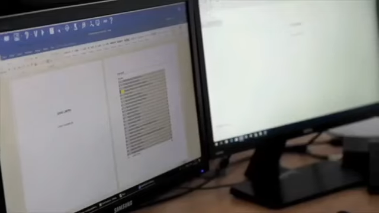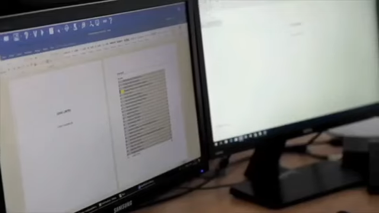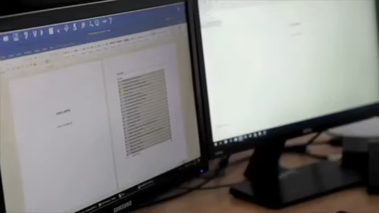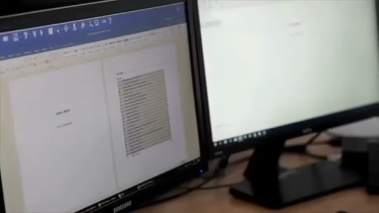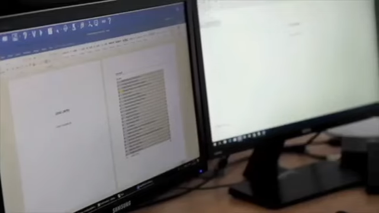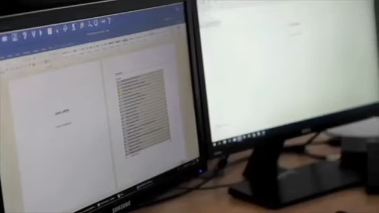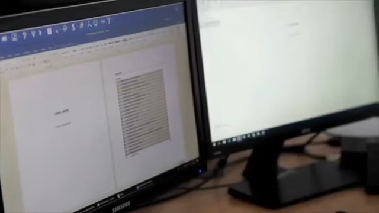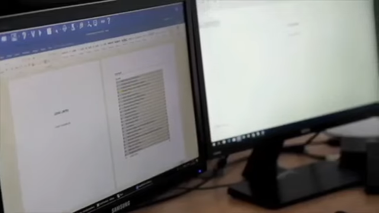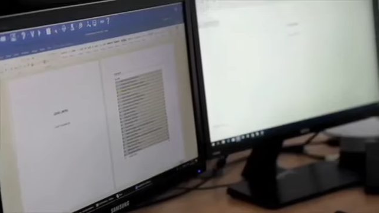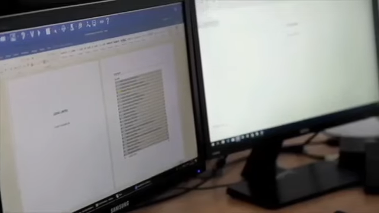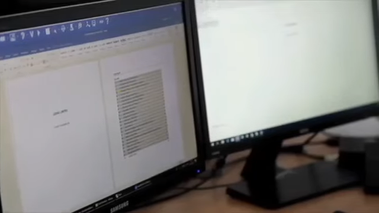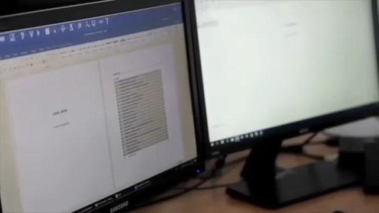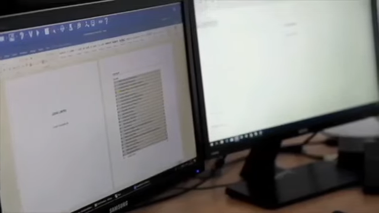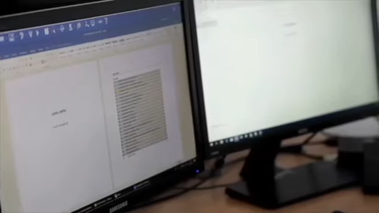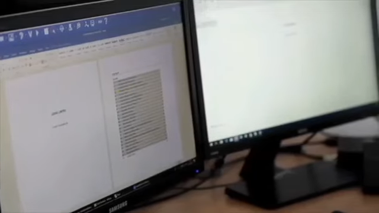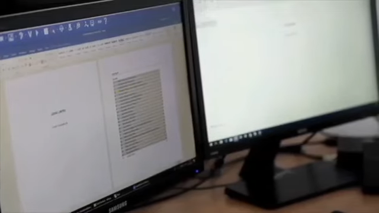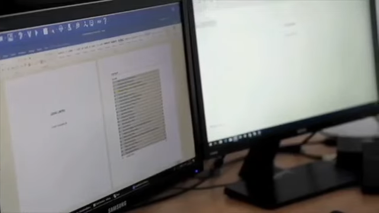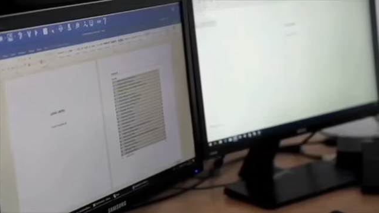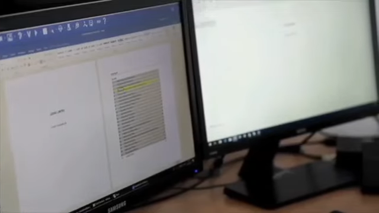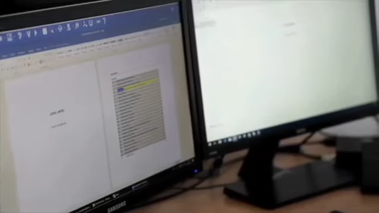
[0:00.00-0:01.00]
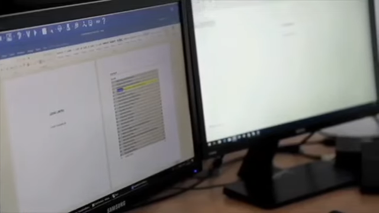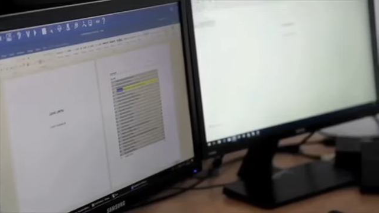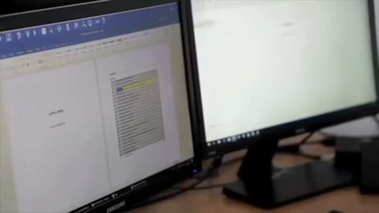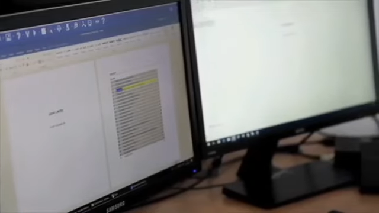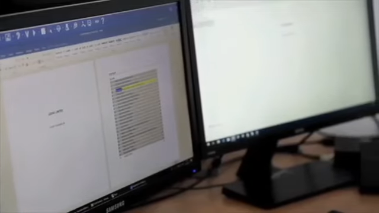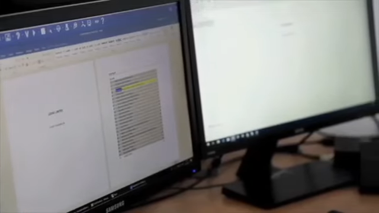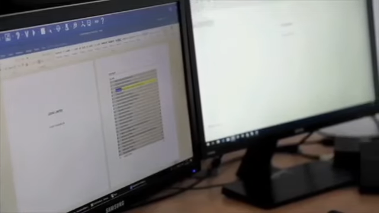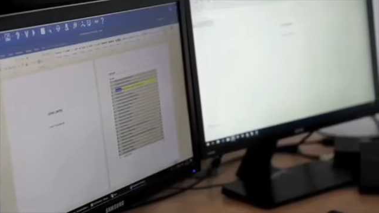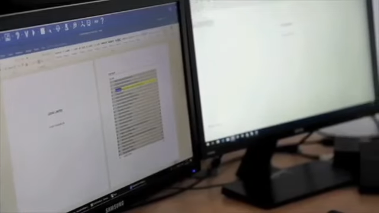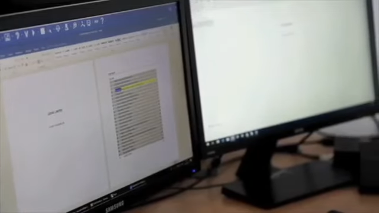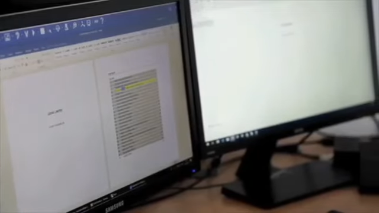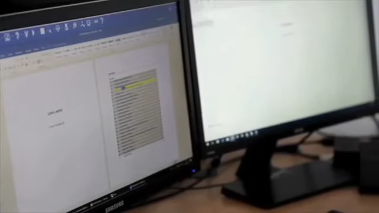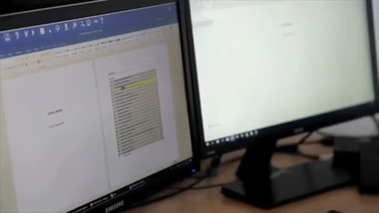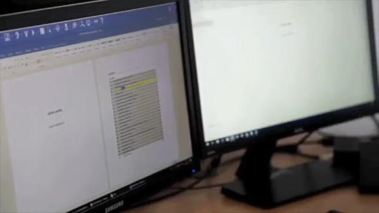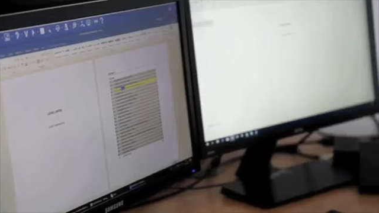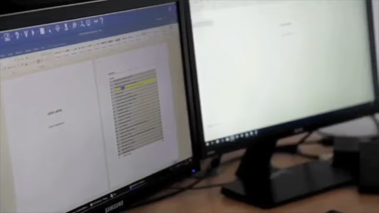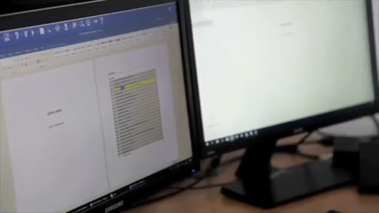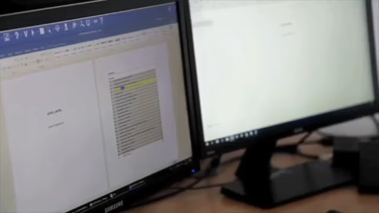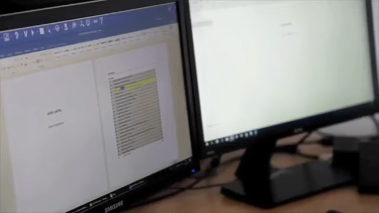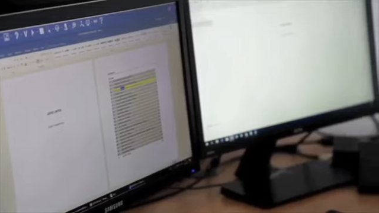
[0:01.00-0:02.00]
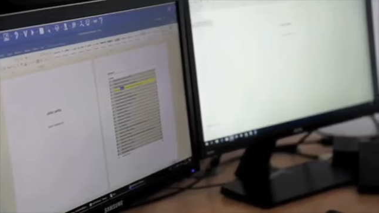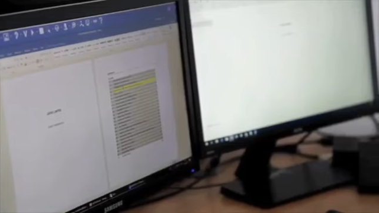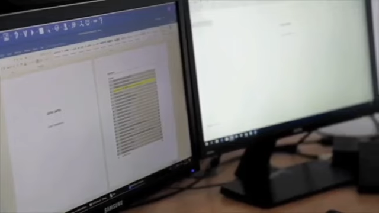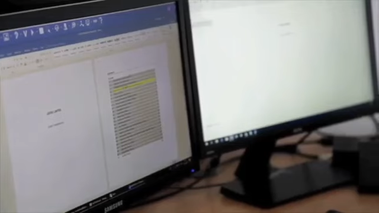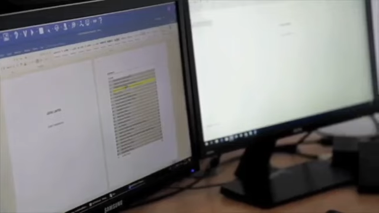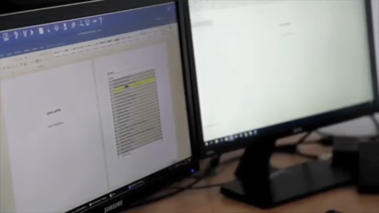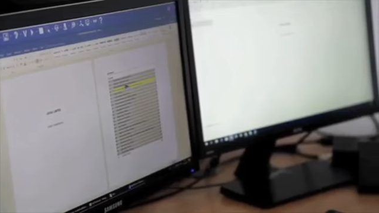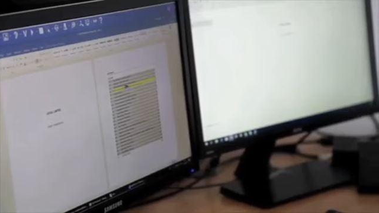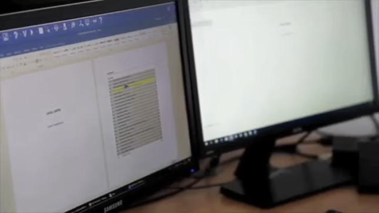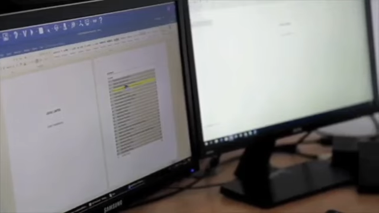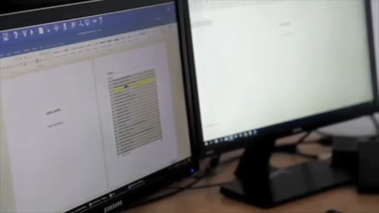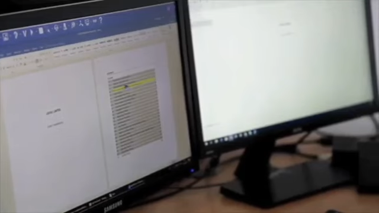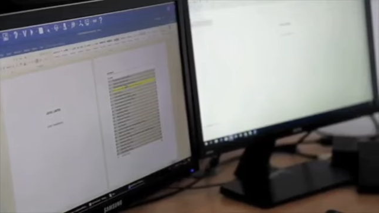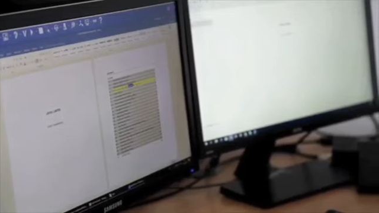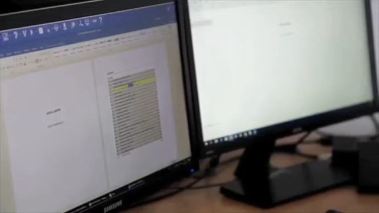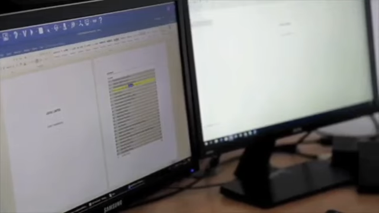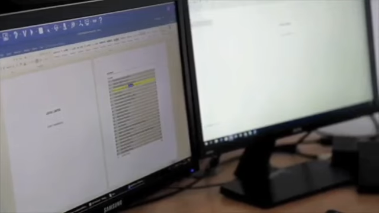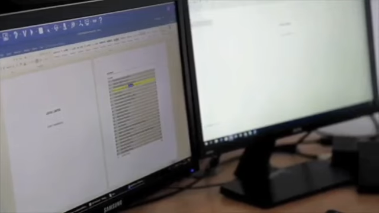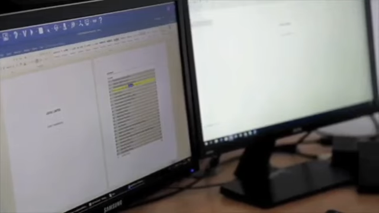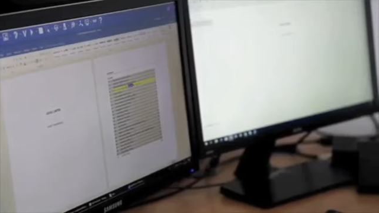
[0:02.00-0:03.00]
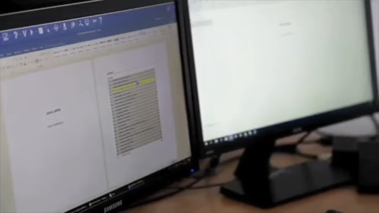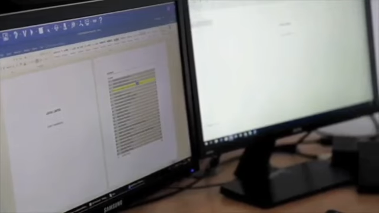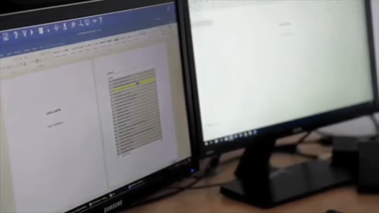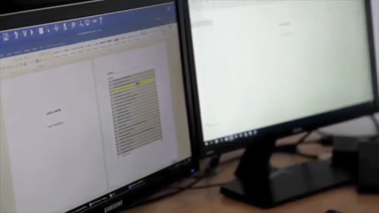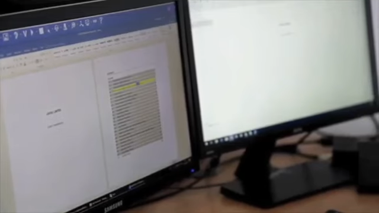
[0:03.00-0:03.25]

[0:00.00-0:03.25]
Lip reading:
(no speaker visible)